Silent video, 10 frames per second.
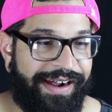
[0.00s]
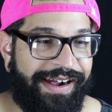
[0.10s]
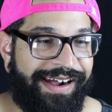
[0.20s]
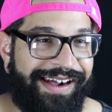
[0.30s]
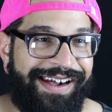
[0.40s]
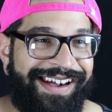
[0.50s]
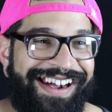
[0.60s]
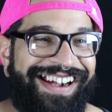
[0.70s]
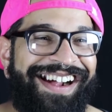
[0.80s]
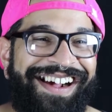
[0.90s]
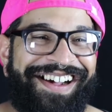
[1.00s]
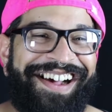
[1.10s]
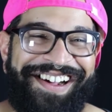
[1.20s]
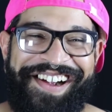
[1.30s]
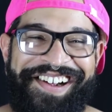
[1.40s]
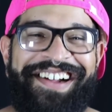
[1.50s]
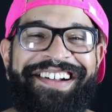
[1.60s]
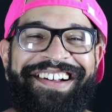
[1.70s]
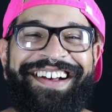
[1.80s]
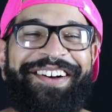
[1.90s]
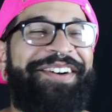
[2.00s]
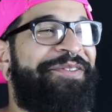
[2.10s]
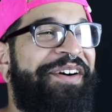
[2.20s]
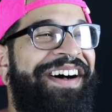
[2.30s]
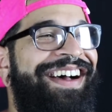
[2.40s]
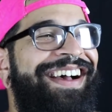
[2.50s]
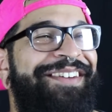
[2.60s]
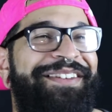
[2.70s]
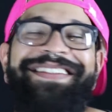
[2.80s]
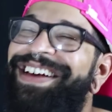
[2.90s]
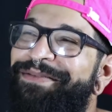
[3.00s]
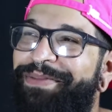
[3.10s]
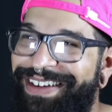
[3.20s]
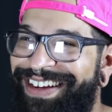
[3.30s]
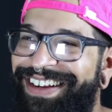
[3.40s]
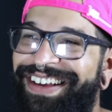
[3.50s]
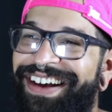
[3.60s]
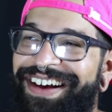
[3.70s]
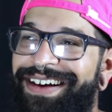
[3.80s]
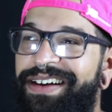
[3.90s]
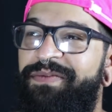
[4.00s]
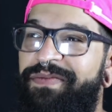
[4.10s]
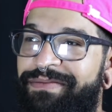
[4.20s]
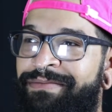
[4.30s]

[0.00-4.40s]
uh, why would that be? Um,